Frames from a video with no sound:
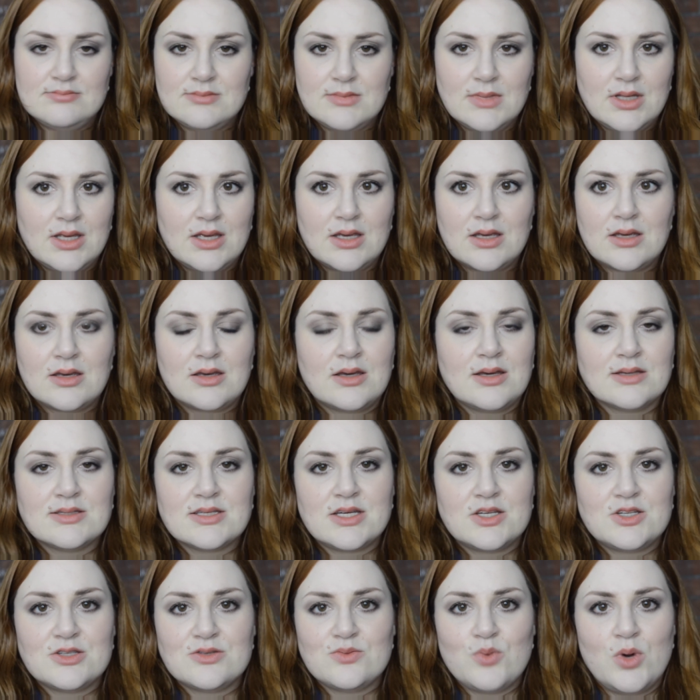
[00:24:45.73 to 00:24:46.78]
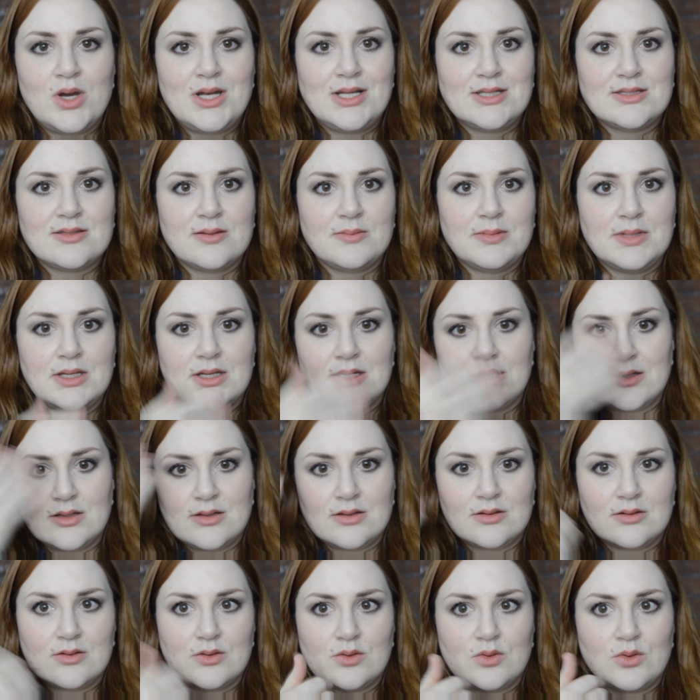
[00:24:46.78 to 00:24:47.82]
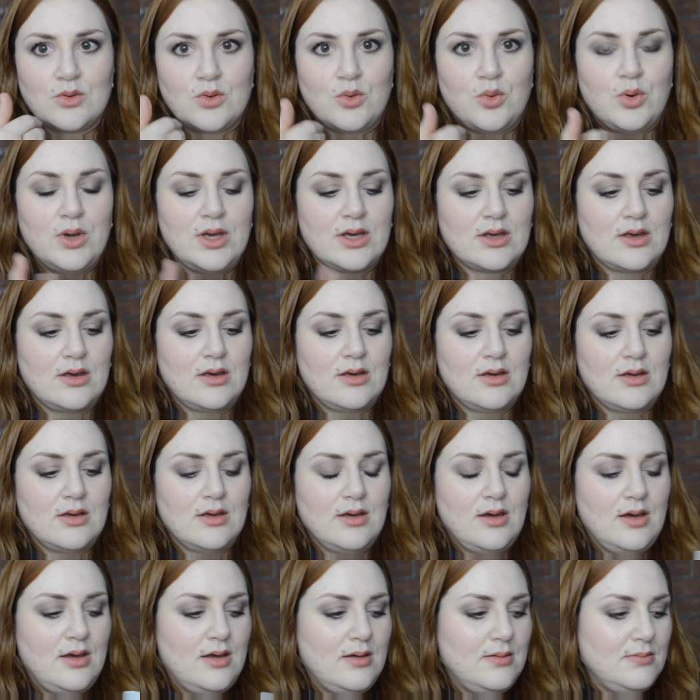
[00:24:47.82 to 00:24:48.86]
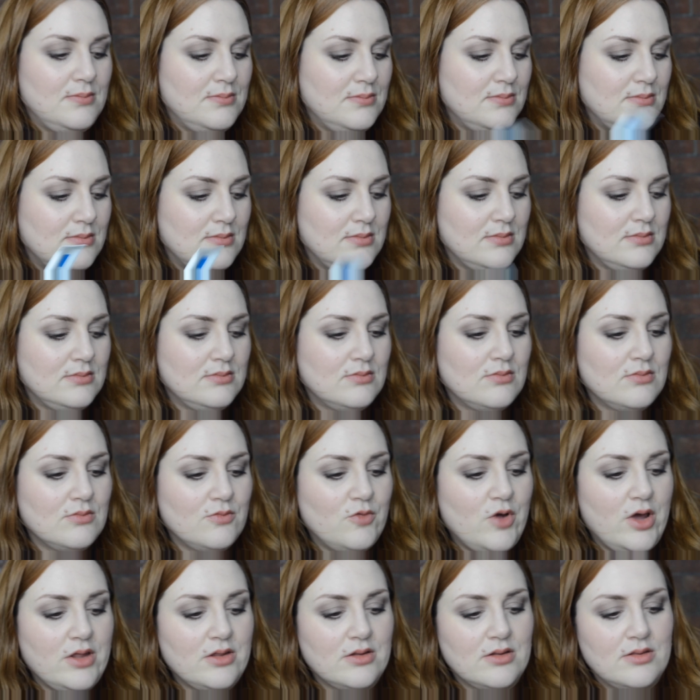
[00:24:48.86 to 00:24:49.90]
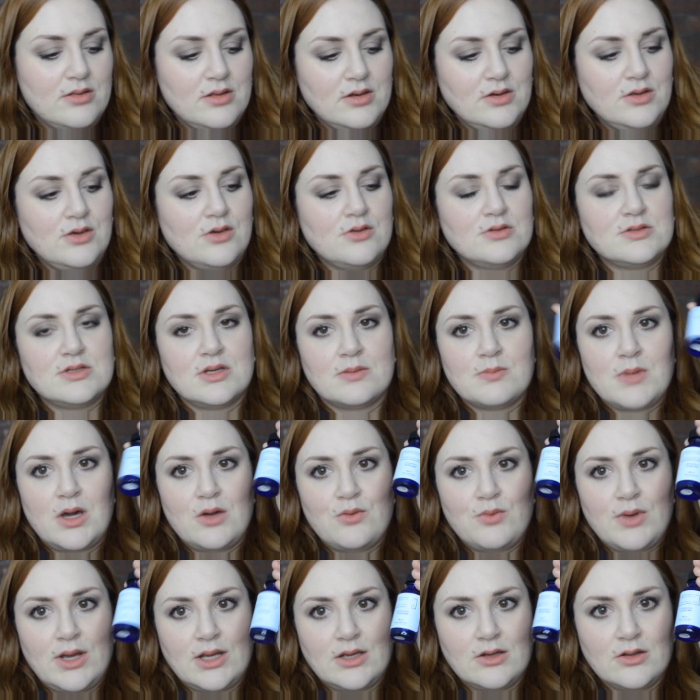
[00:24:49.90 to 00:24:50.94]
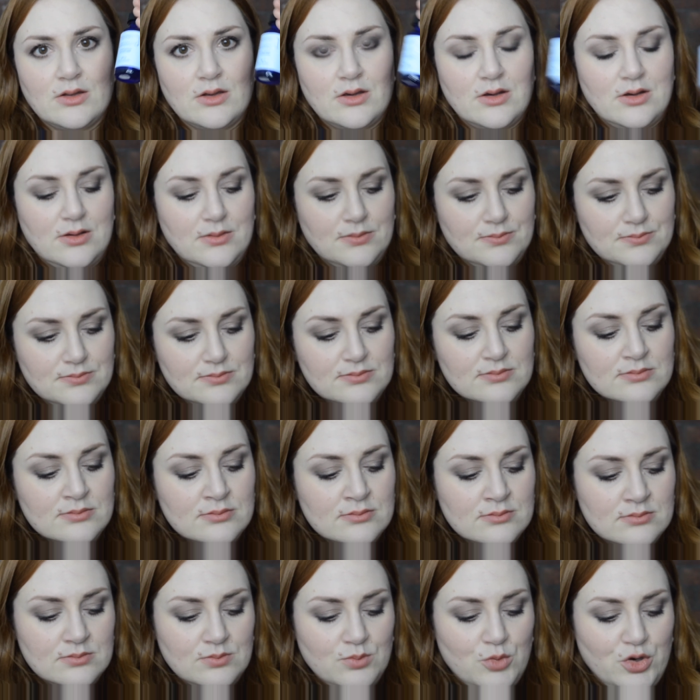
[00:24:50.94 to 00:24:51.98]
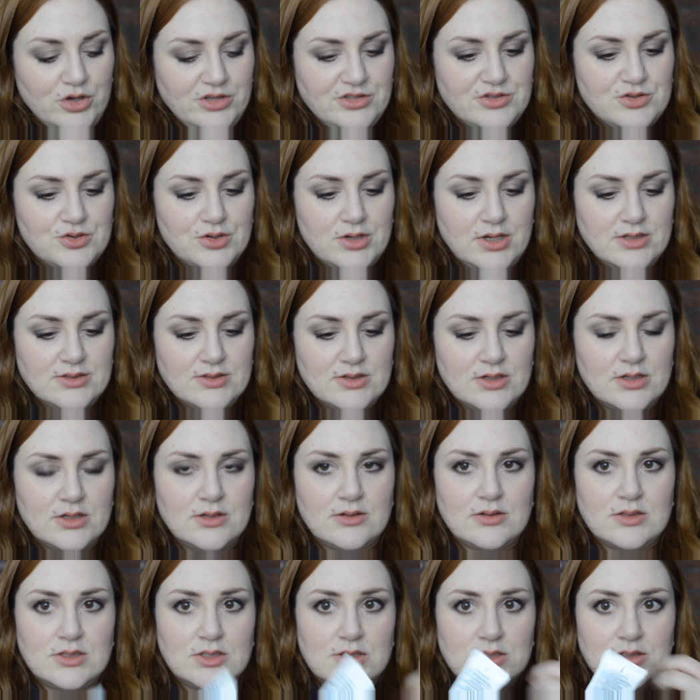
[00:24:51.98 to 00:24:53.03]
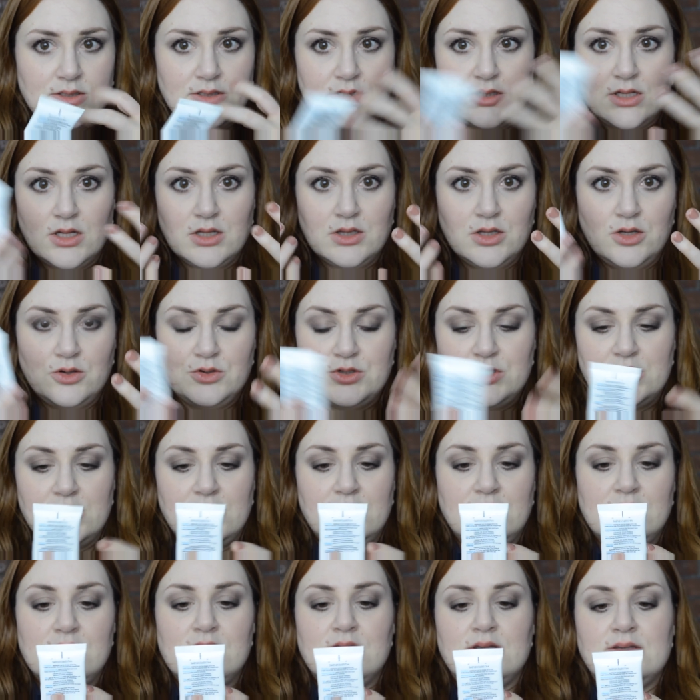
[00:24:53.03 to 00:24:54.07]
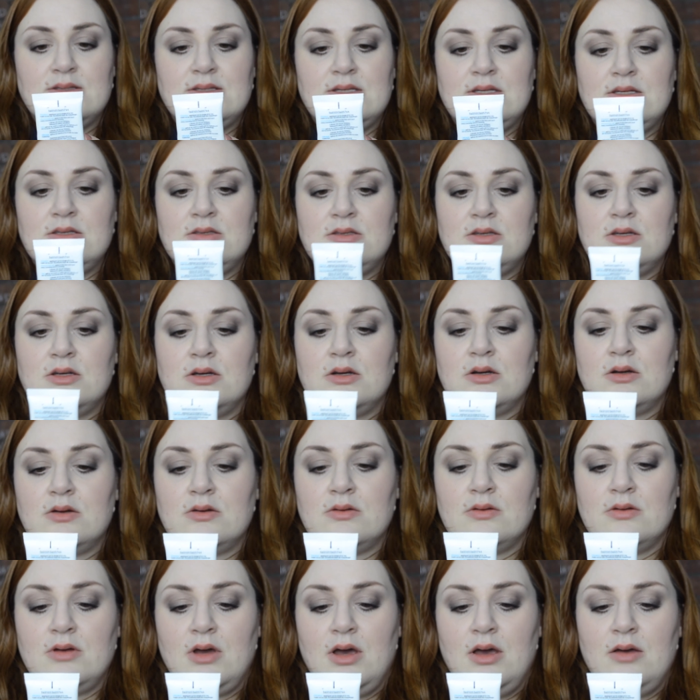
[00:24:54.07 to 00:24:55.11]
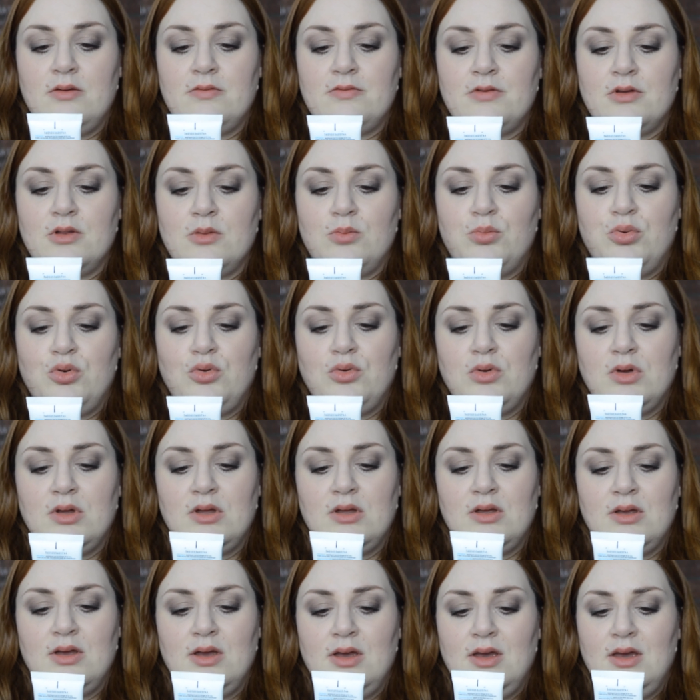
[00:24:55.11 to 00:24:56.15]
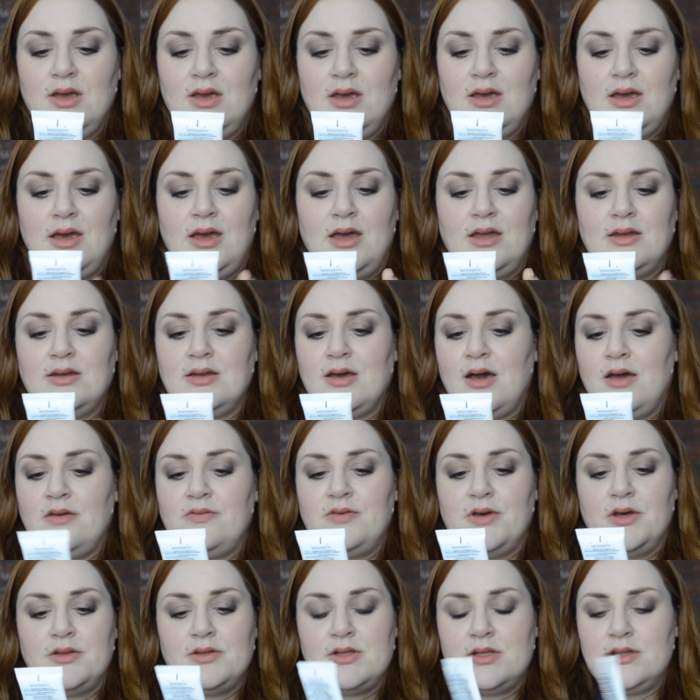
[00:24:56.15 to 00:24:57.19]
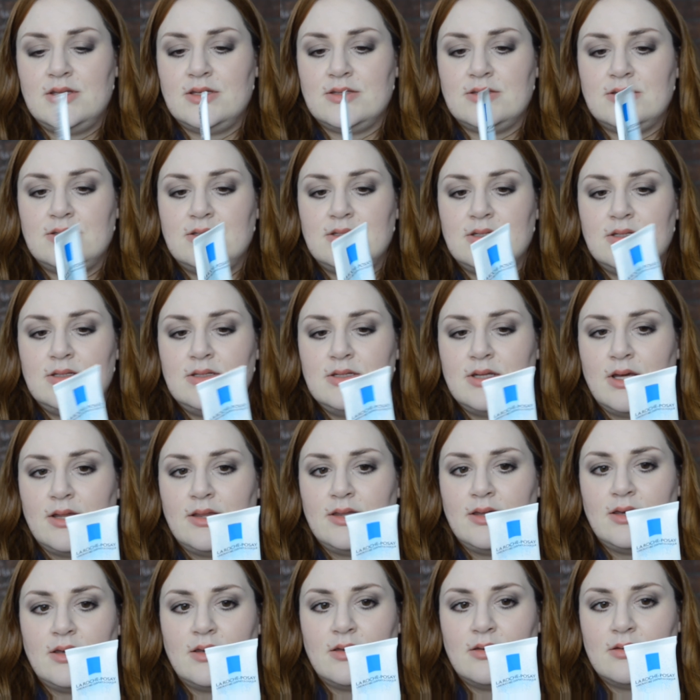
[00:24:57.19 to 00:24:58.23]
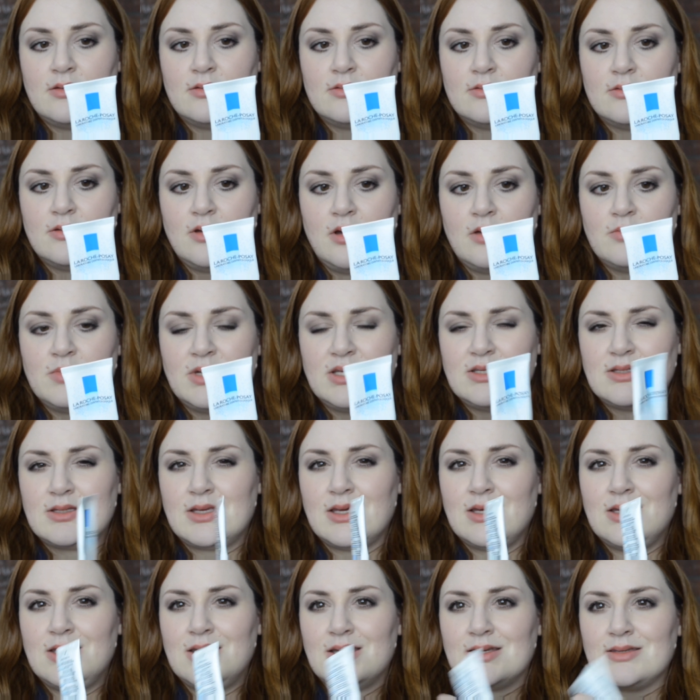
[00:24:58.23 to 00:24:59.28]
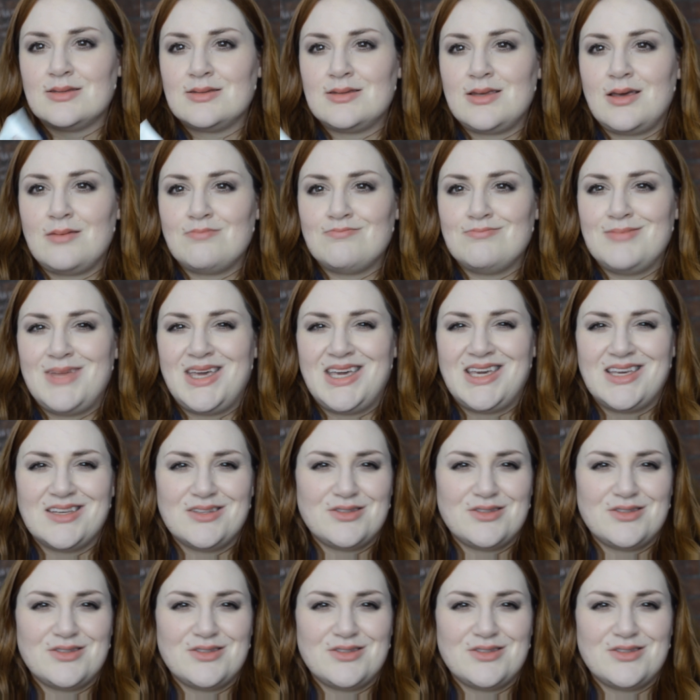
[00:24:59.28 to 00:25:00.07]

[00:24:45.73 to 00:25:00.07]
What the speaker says: Because I just wanted something quick, rather than using my regular moisturizer. Just a lotion is easier for the pool. And I found that this did nothing on my skin except make it